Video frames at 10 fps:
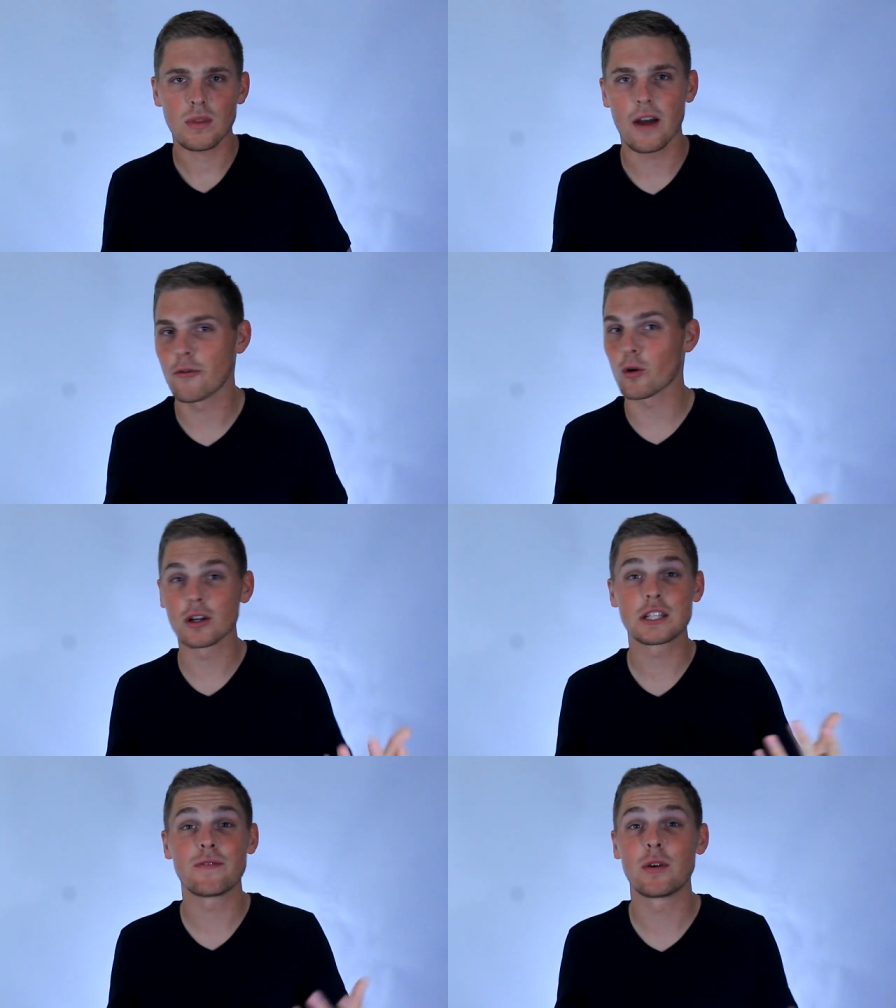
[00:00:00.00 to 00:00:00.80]
Of
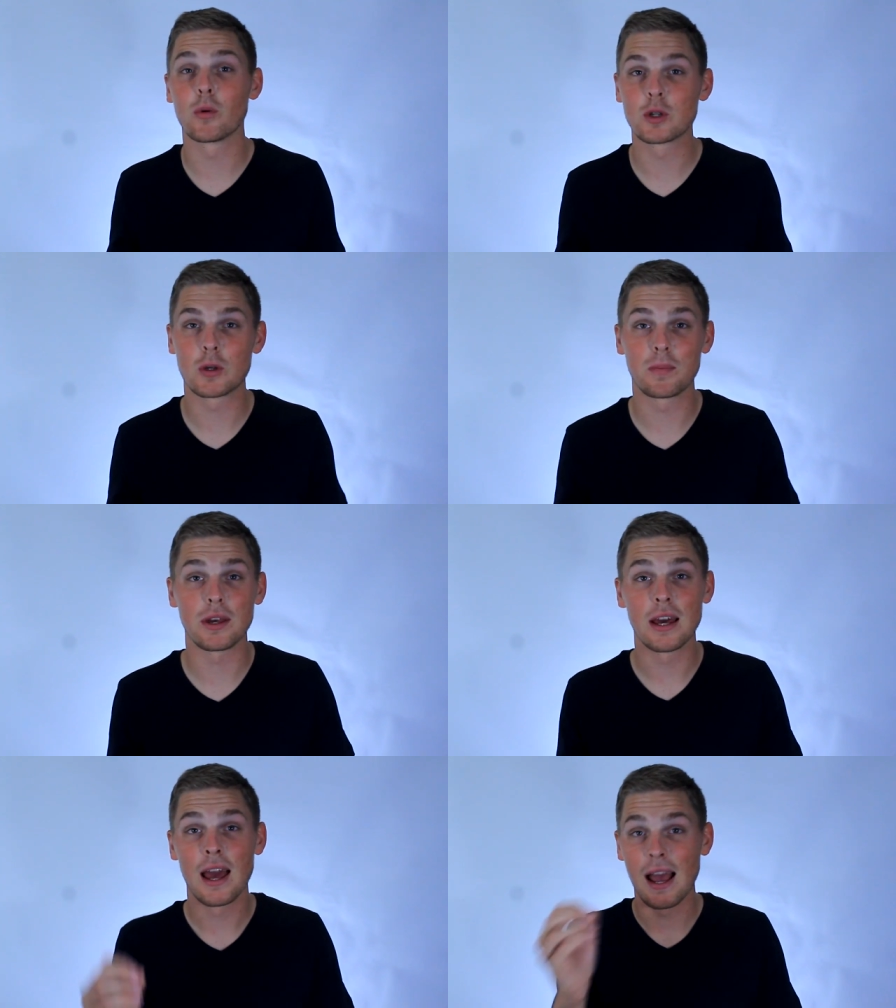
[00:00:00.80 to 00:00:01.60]
course, if you want to
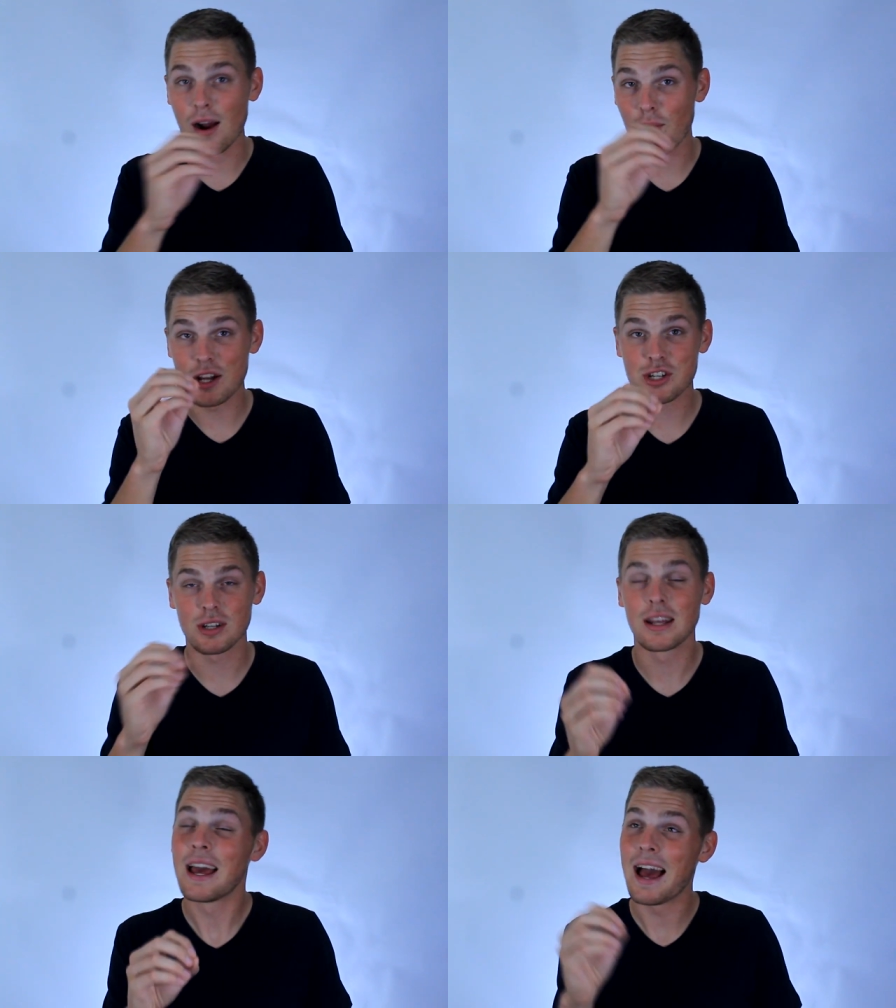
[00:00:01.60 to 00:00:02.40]
be a
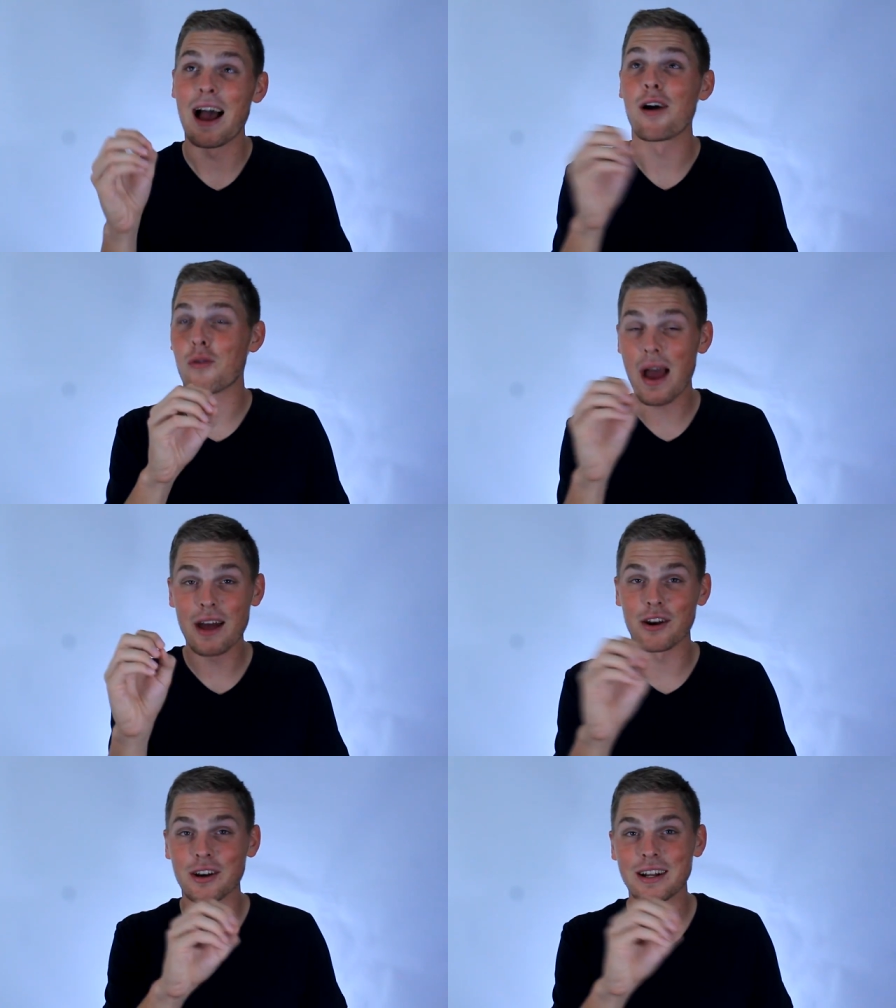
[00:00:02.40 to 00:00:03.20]

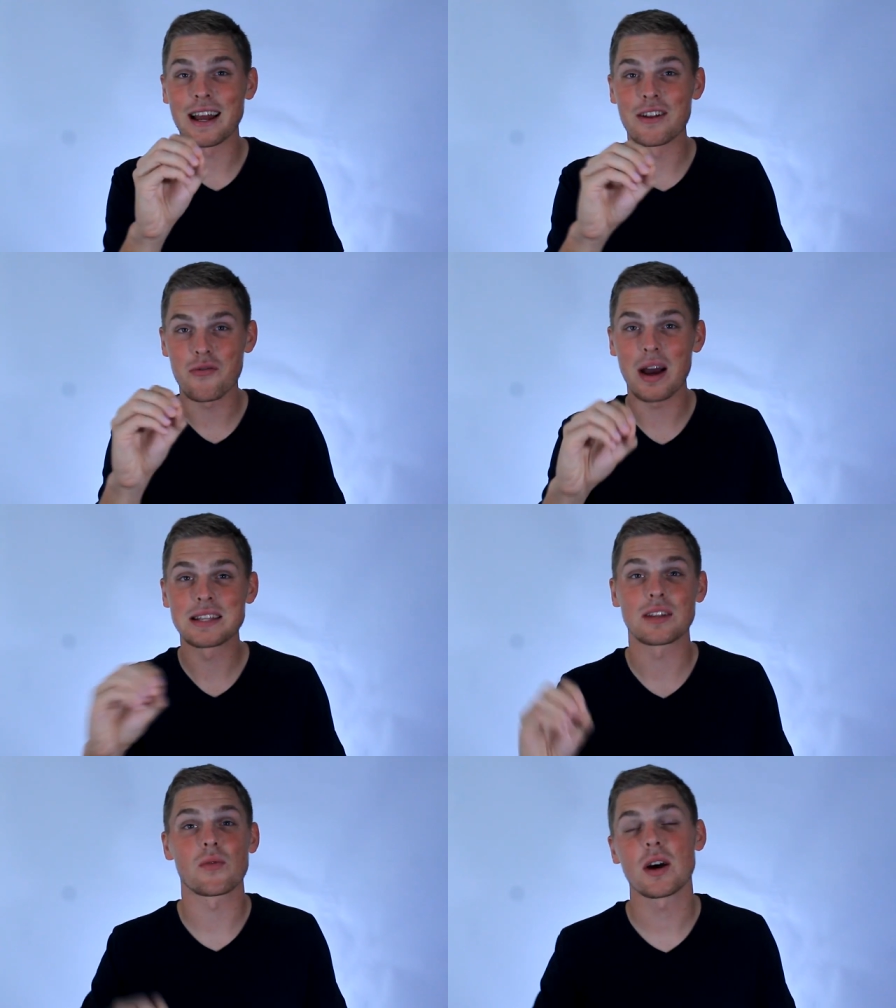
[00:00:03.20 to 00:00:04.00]
writer and
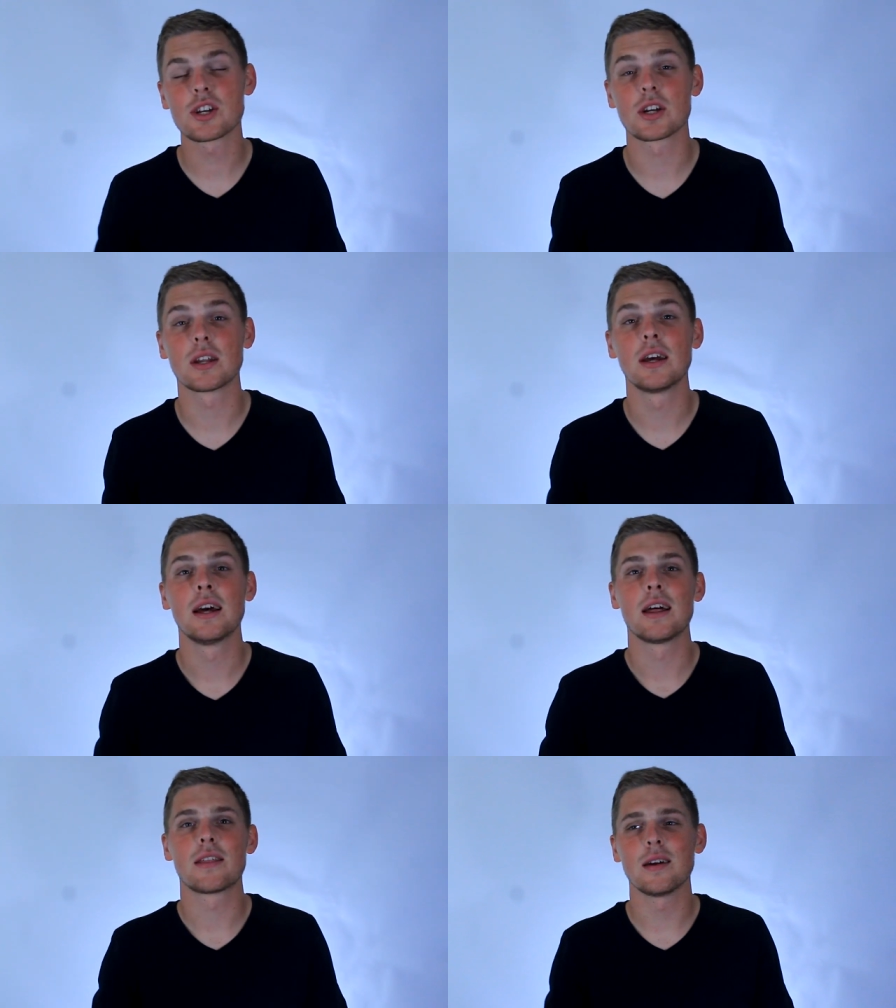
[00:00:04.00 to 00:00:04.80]
write in
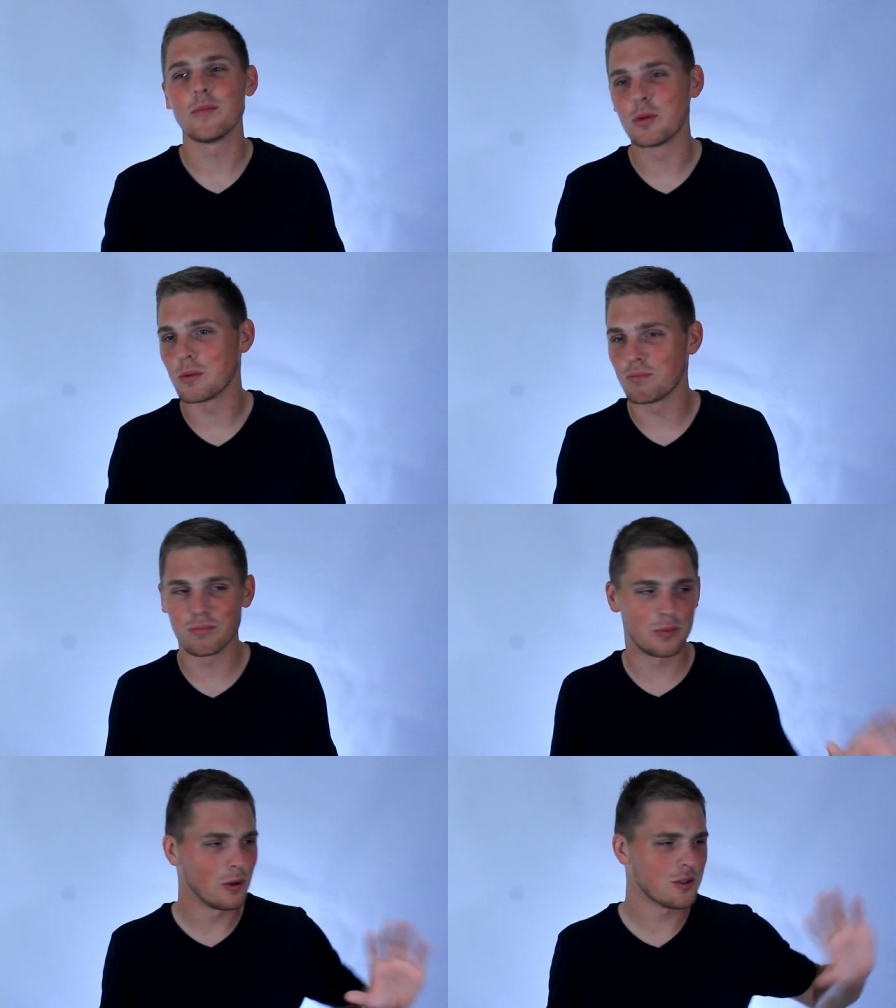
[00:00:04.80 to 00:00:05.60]
Russian, then
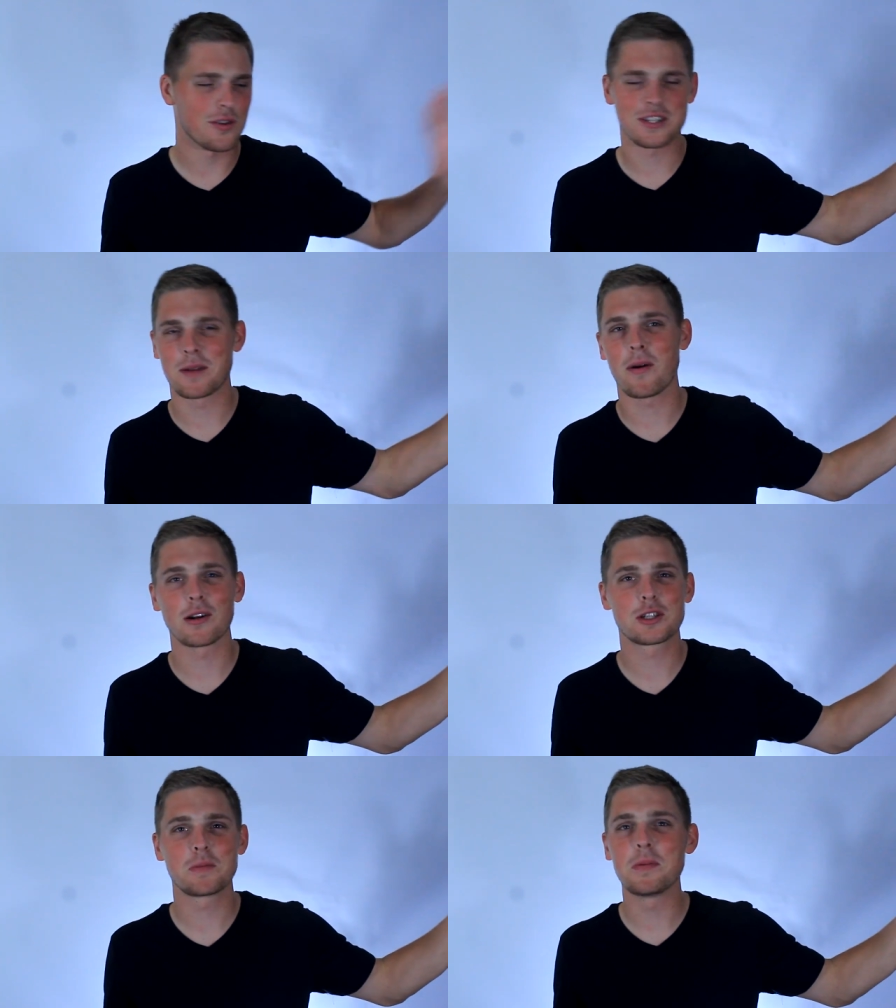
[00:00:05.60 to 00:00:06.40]
don't stress
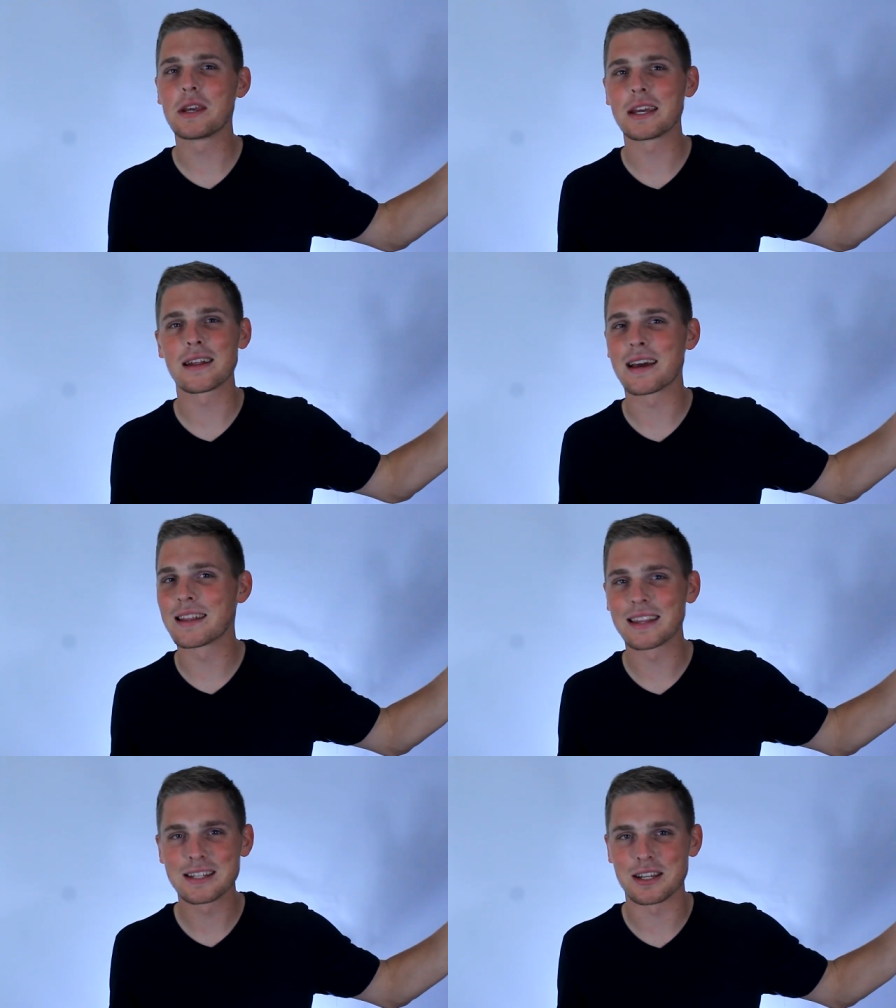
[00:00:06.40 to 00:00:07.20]
about speaking
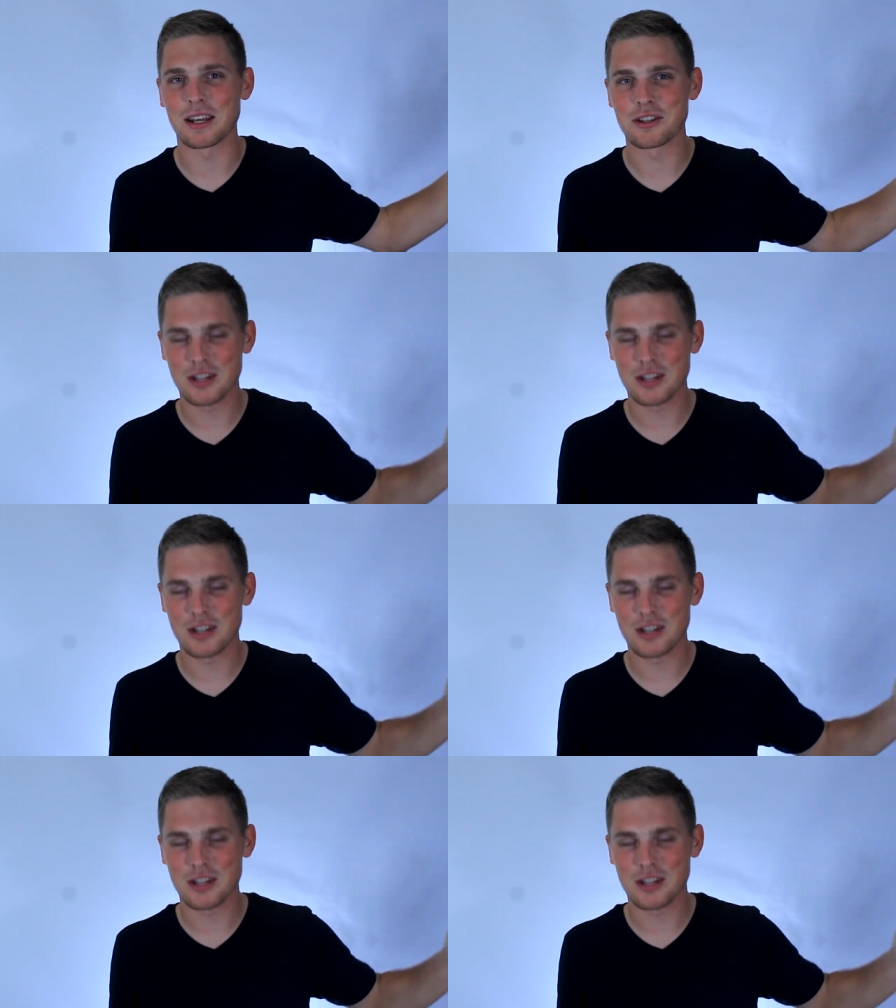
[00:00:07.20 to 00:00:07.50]
and listening.